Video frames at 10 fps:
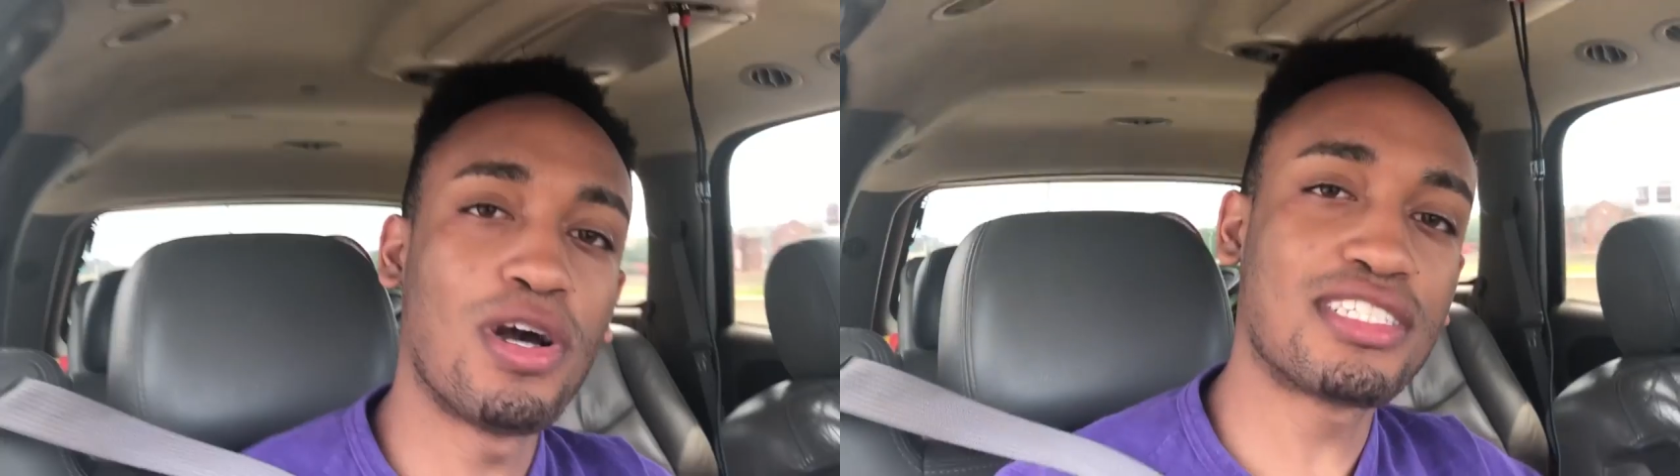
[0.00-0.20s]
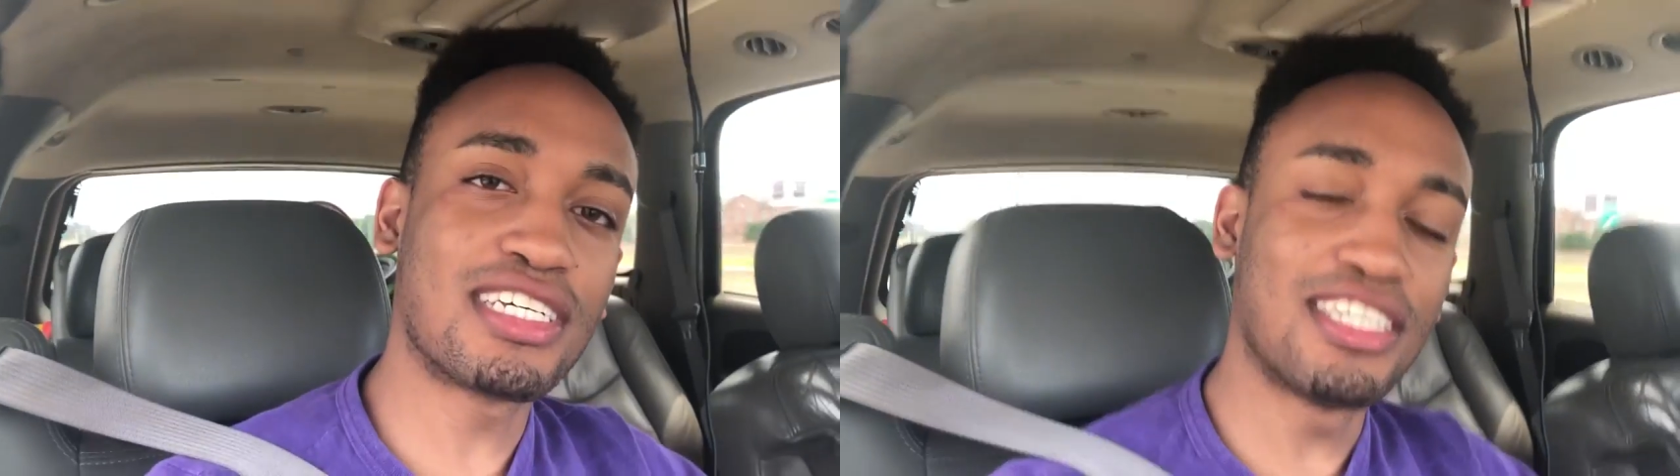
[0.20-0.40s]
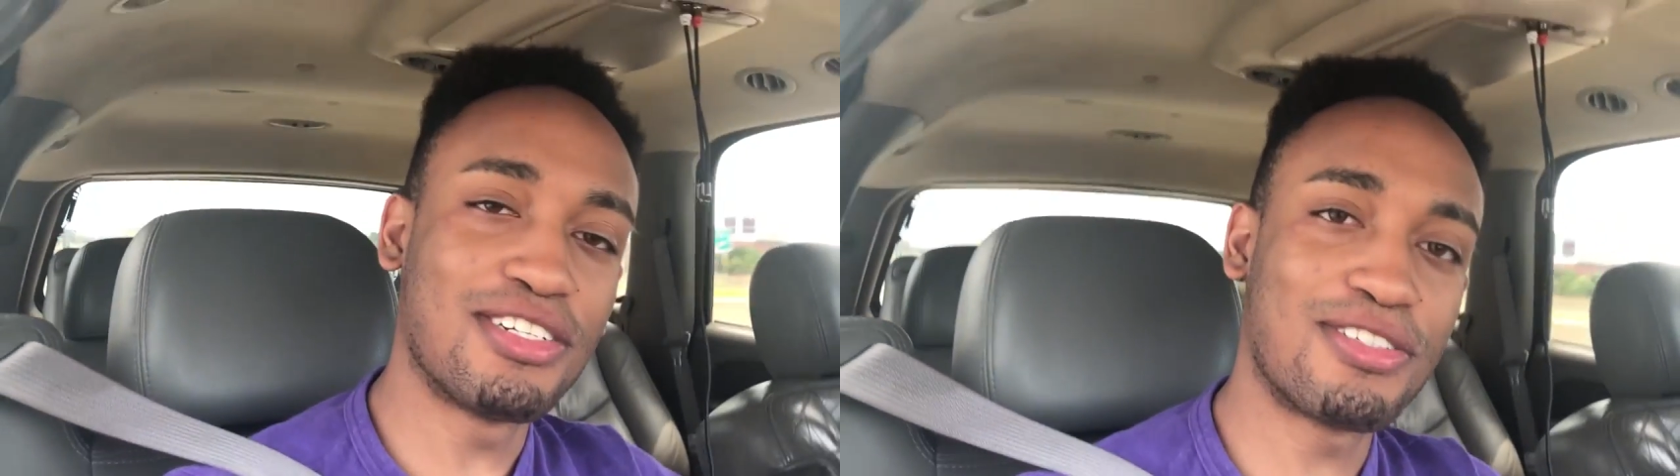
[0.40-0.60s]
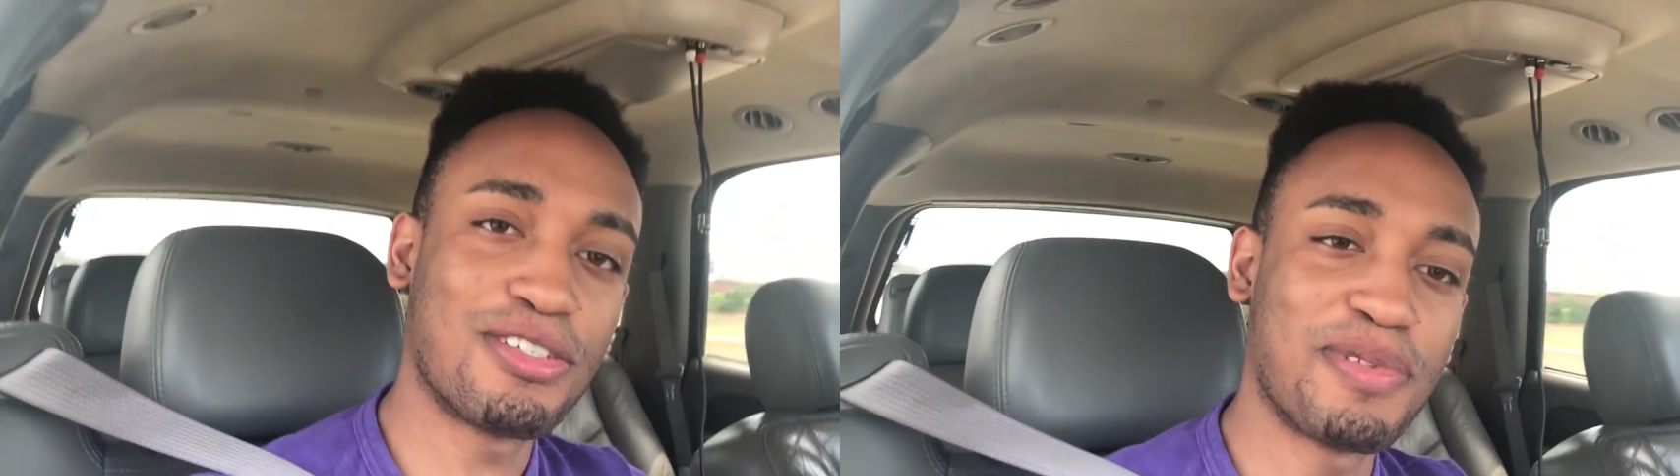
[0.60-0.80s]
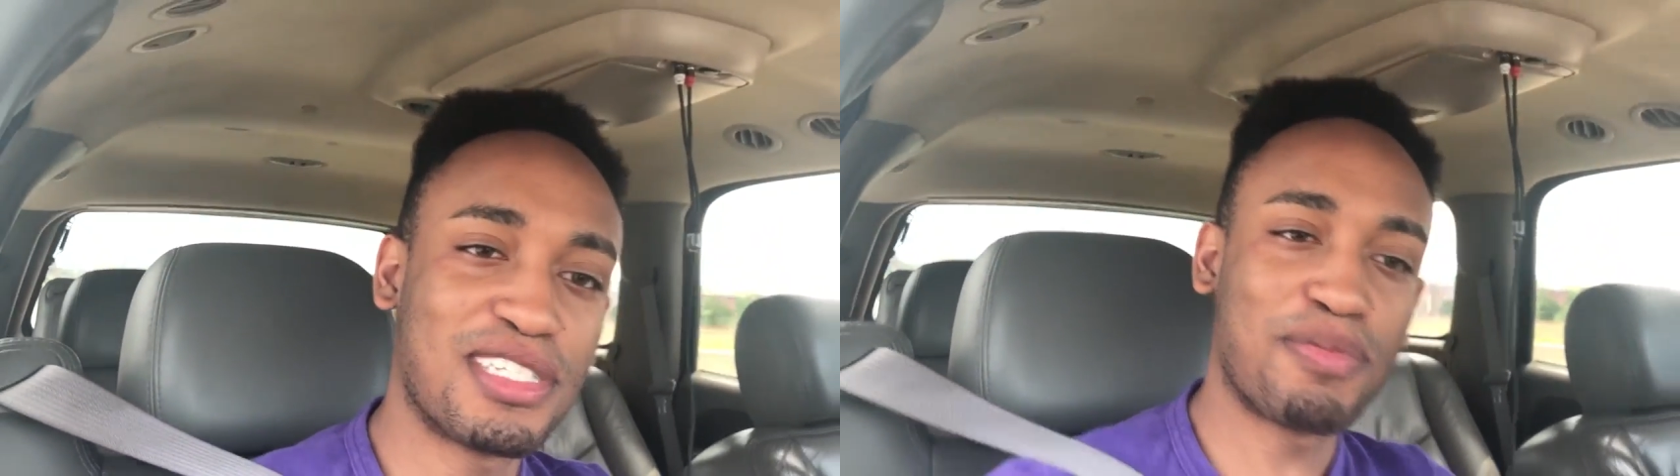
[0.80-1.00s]
What's good,
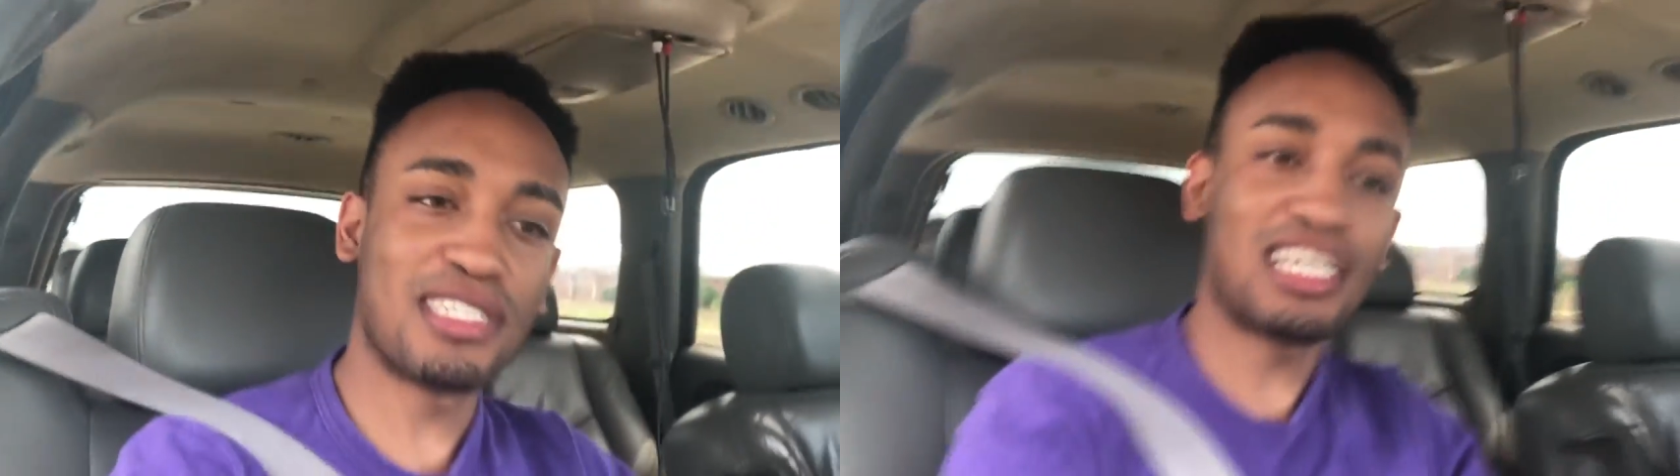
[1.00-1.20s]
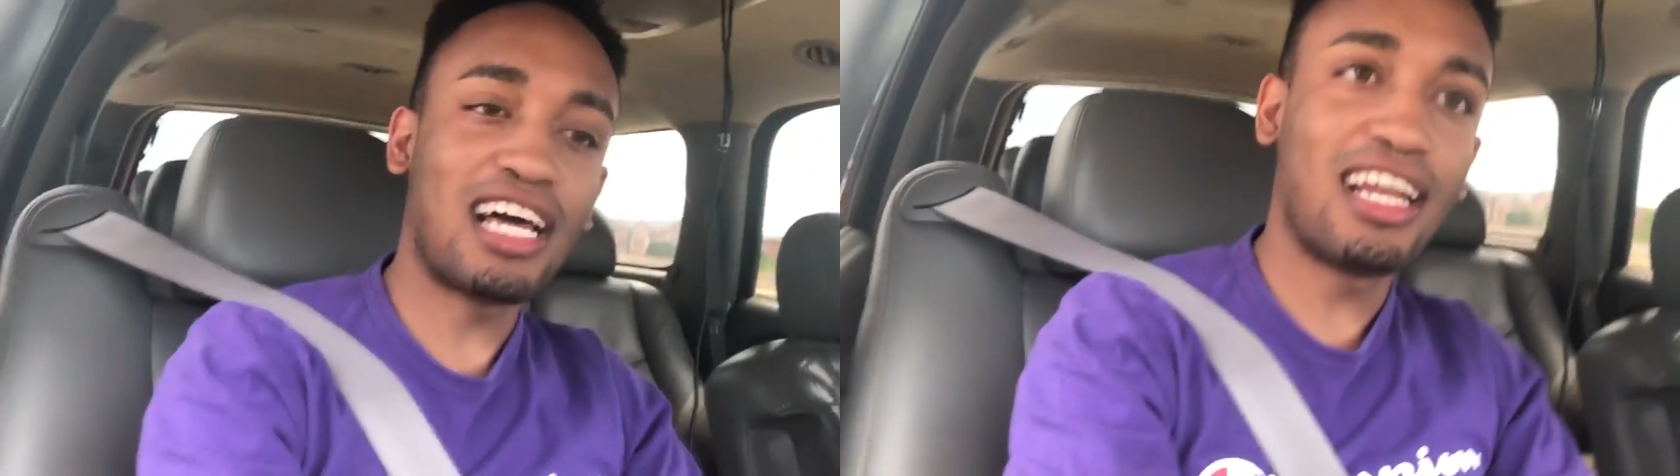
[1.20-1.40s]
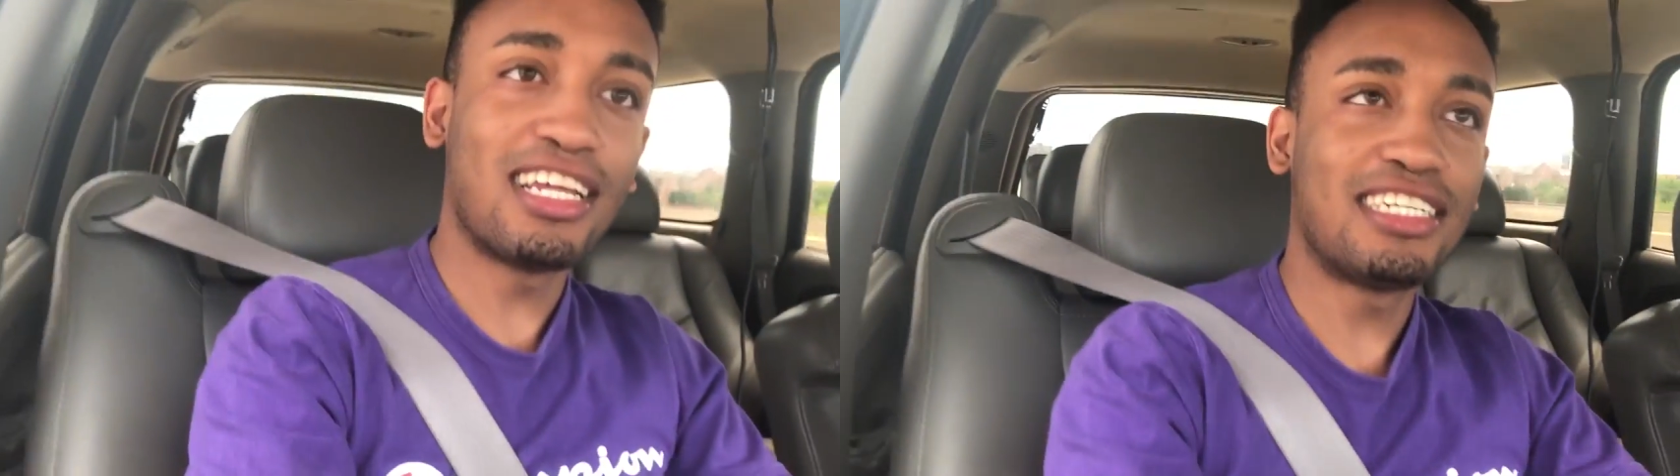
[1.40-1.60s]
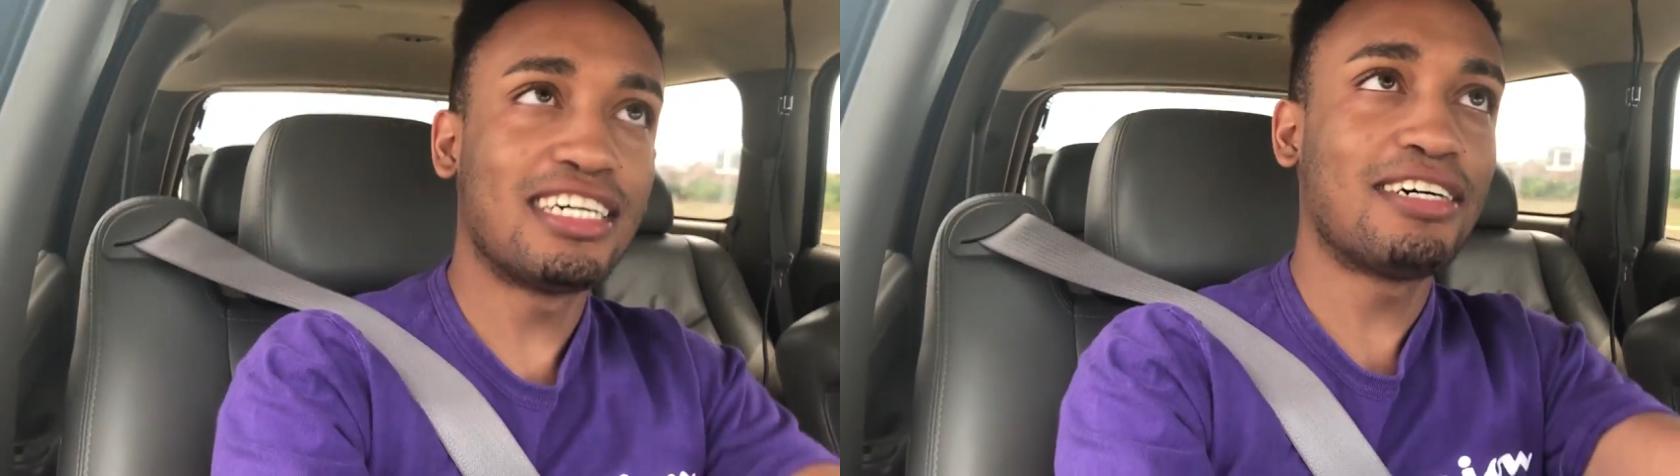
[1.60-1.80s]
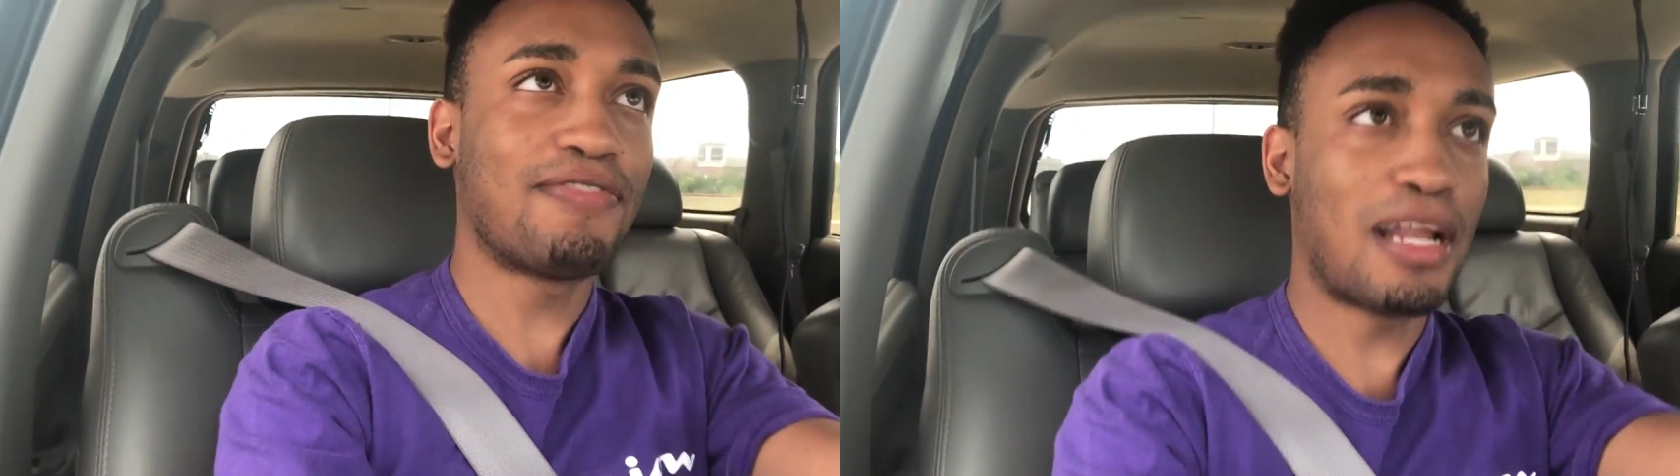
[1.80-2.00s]
YouTube? It's your boy Tyler Dove,